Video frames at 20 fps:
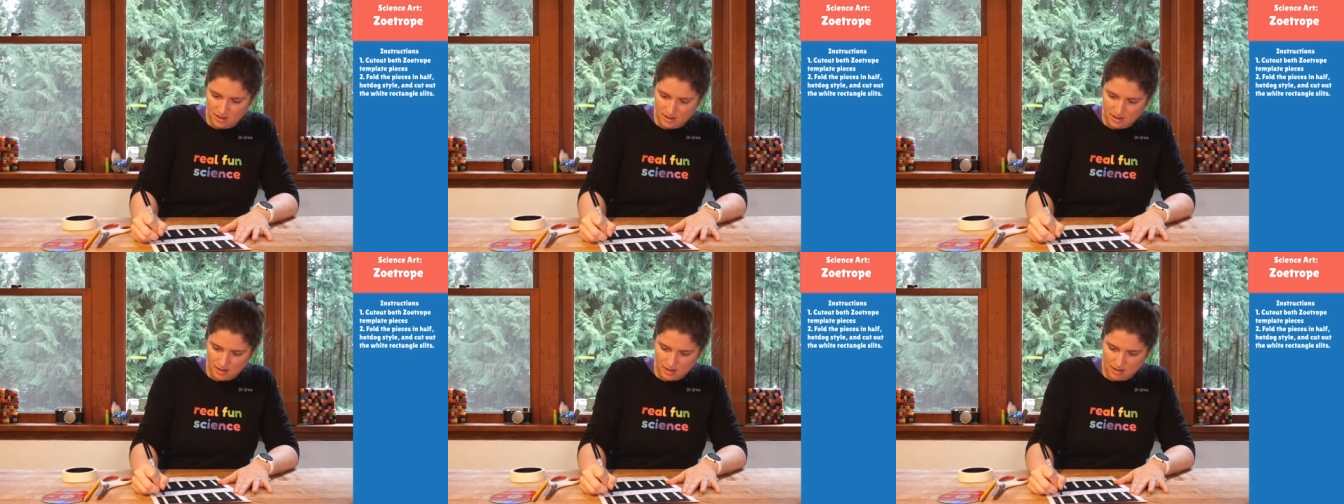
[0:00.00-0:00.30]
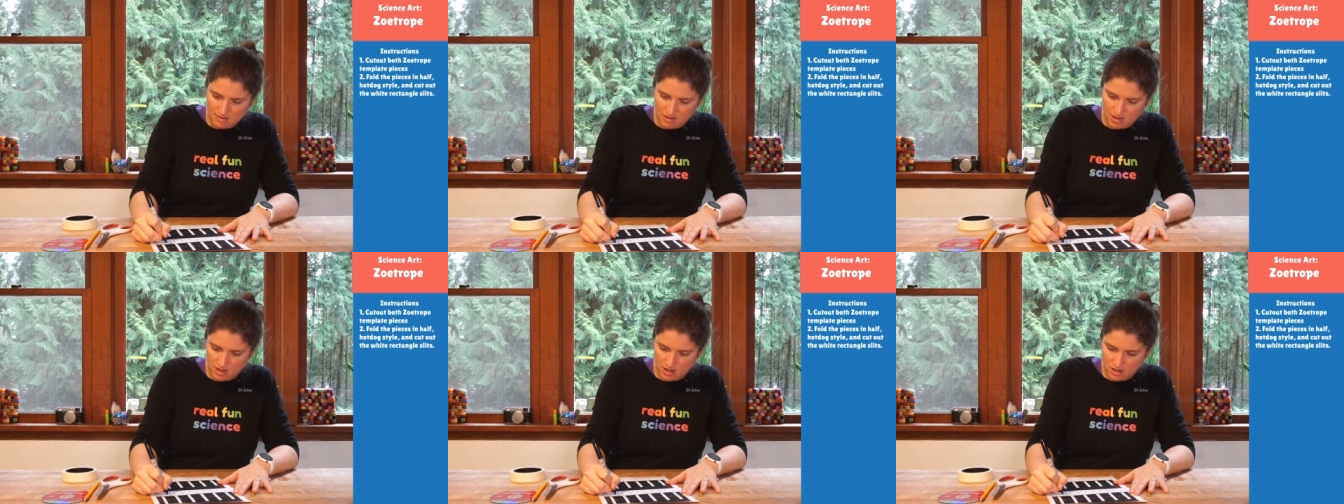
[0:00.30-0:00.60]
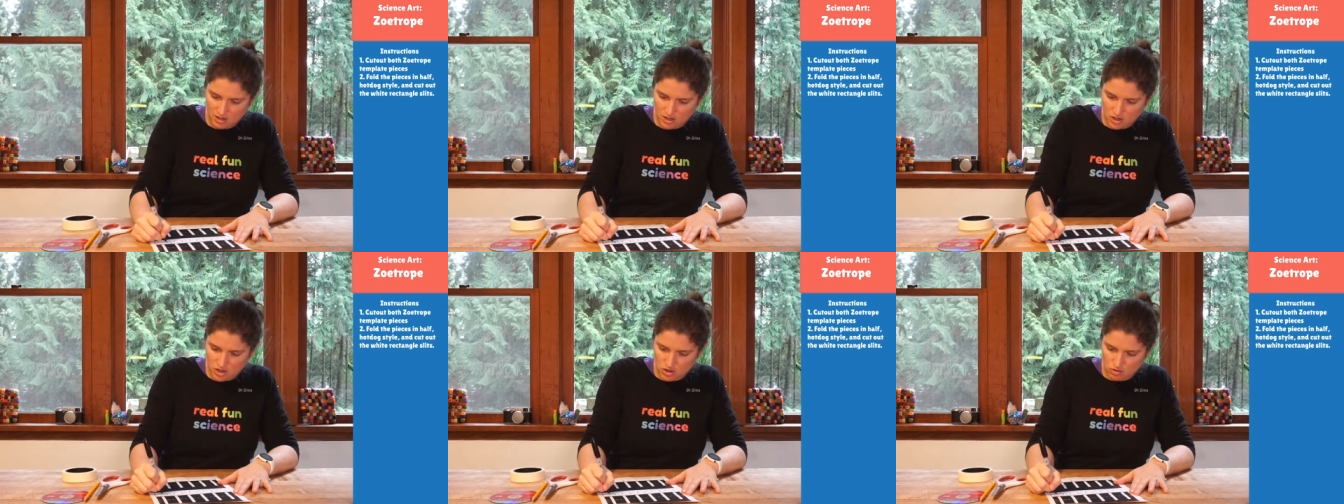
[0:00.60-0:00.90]
and then
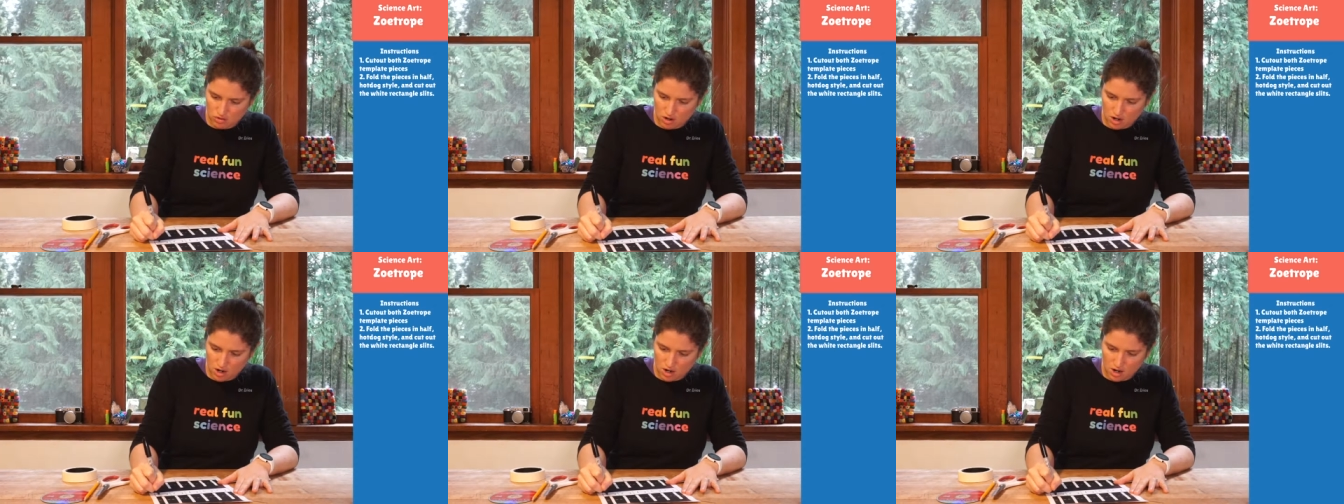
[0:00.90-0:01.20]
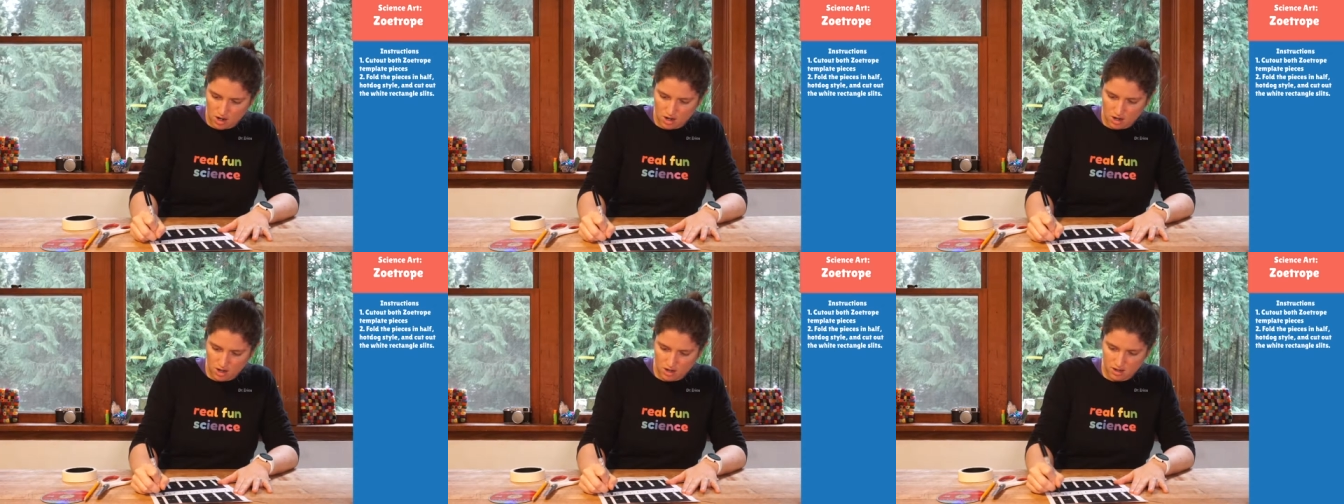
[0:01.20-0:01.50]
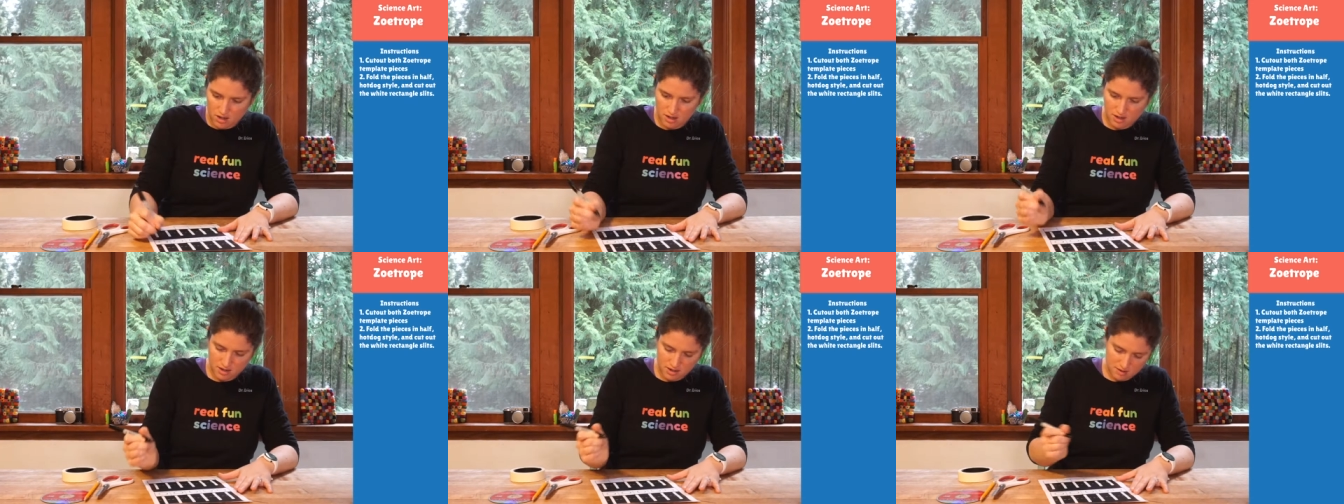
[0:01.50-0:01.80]
I'll draw
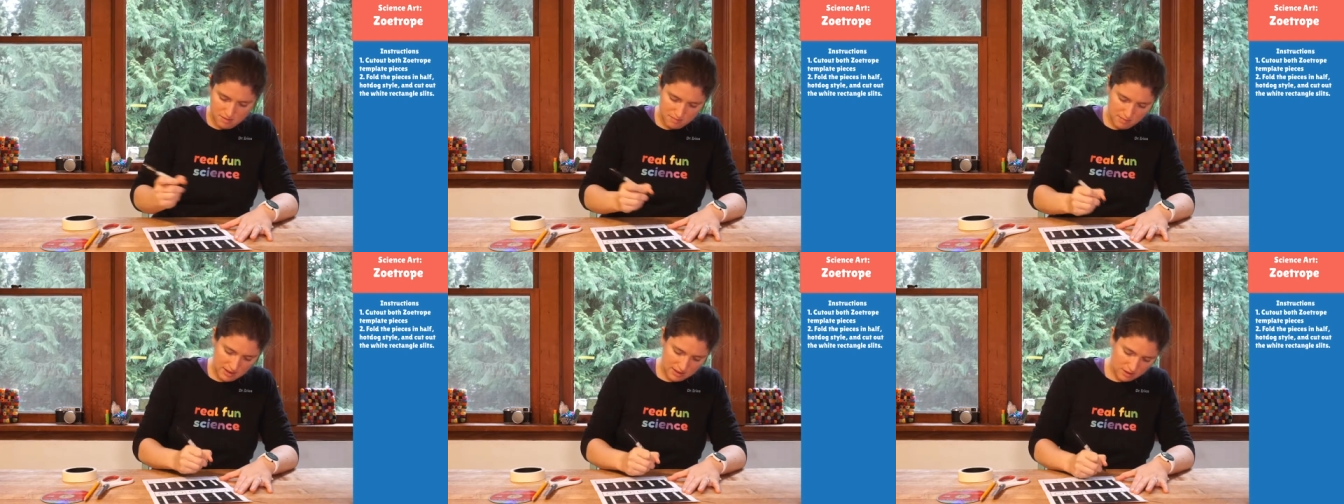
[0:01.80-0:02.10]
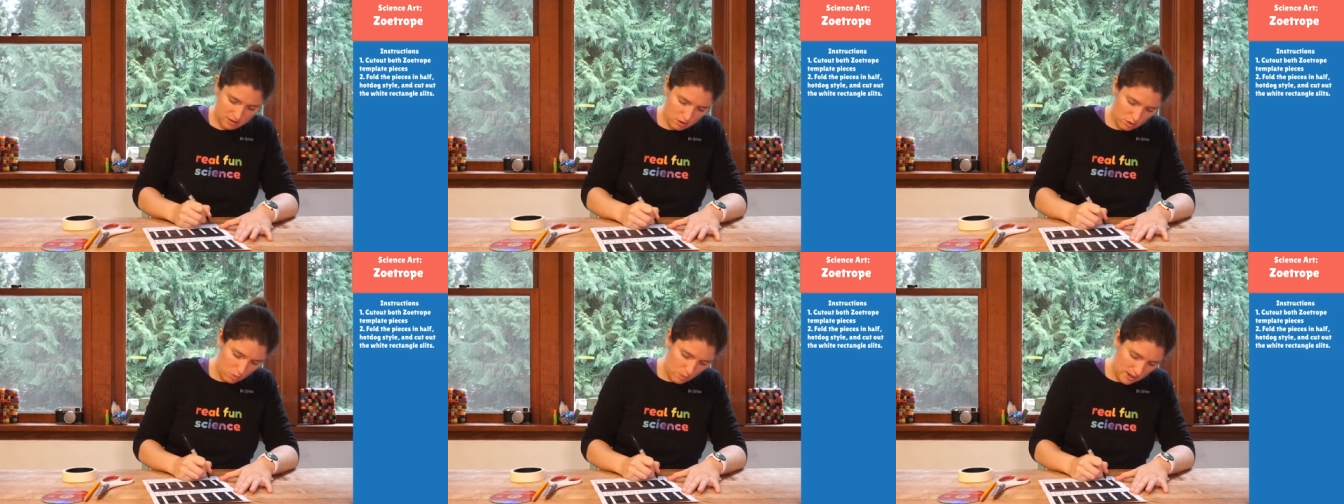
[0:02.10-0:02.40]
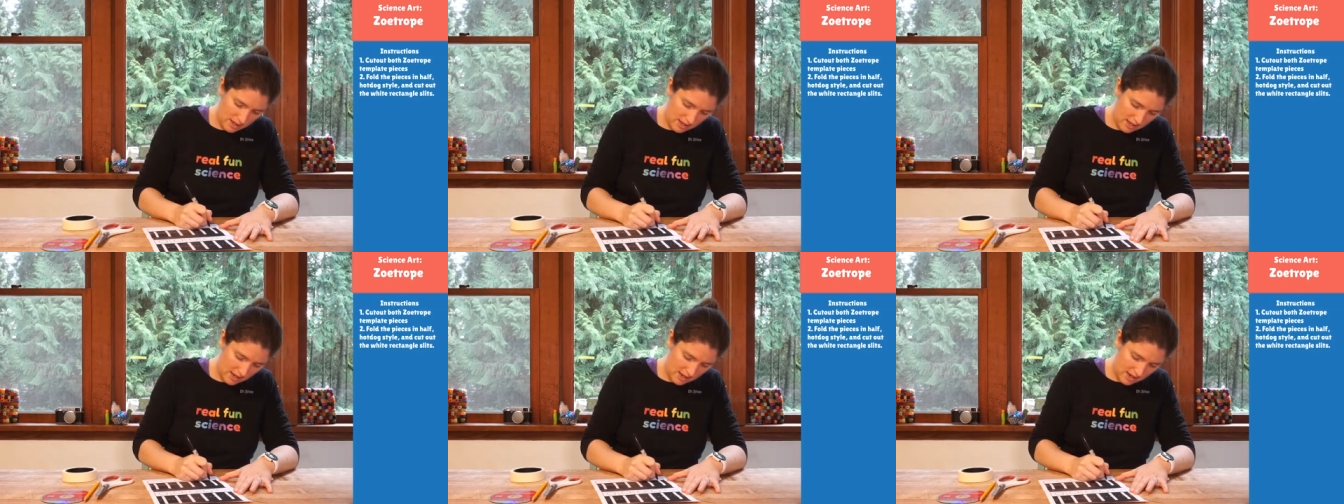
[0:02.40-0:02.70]
my little
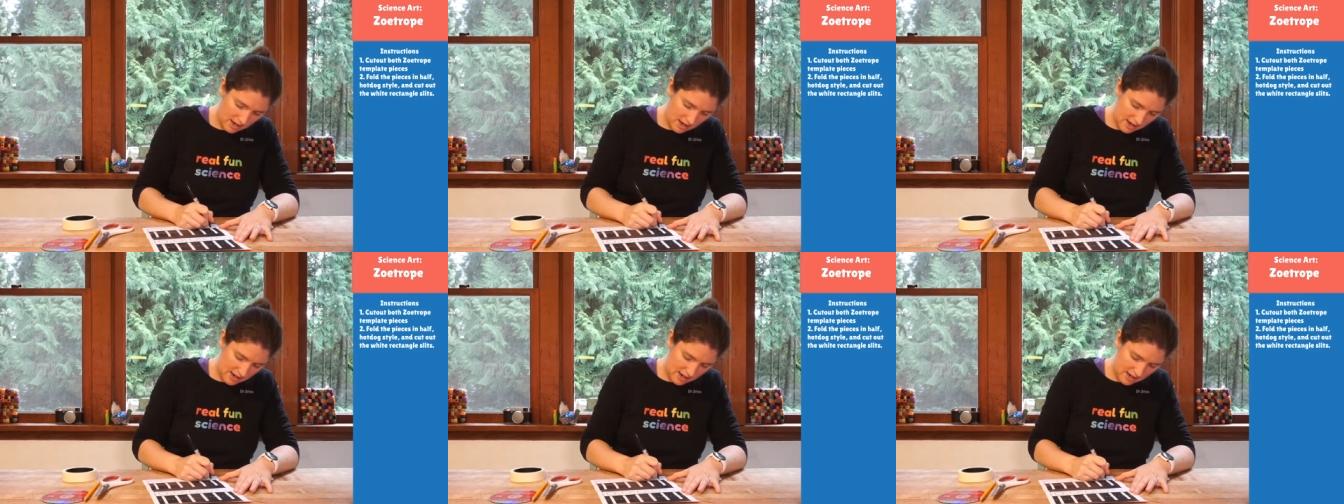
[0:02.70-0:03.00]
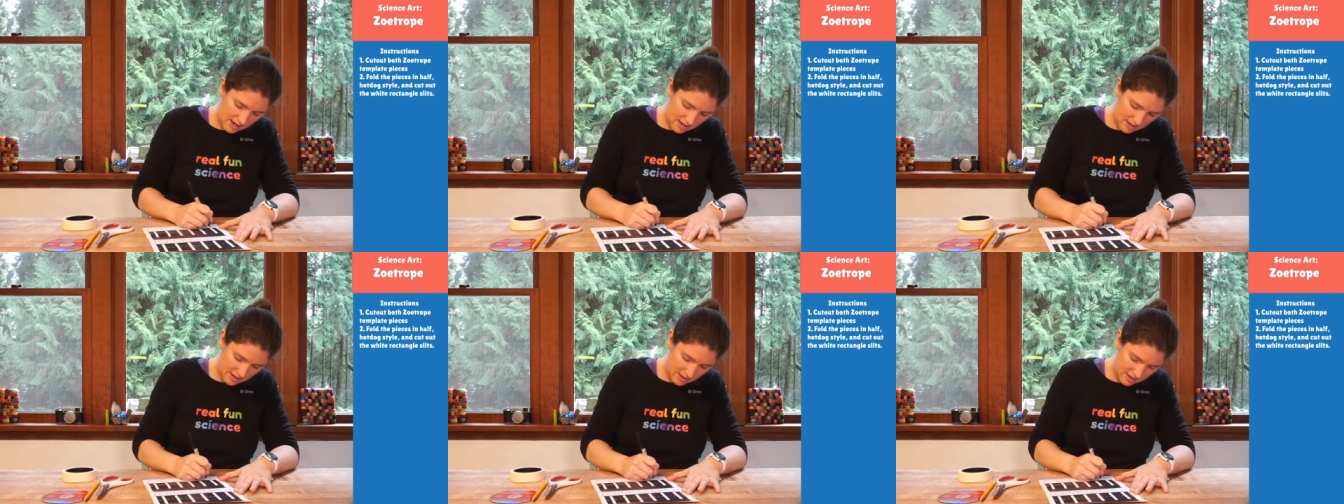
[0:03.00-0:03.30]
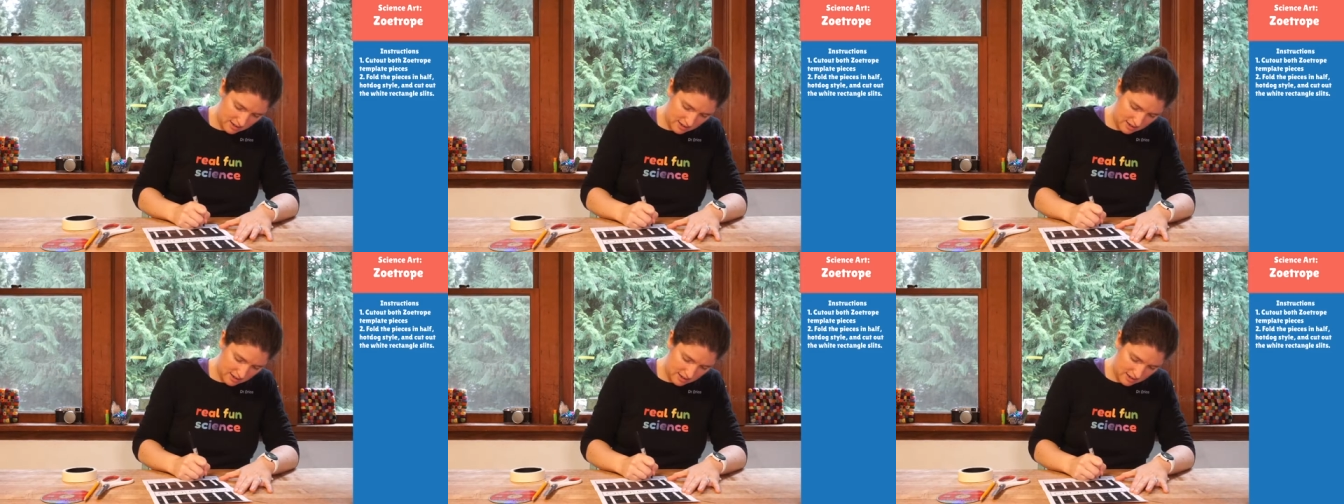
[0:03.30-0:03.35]
winky eye.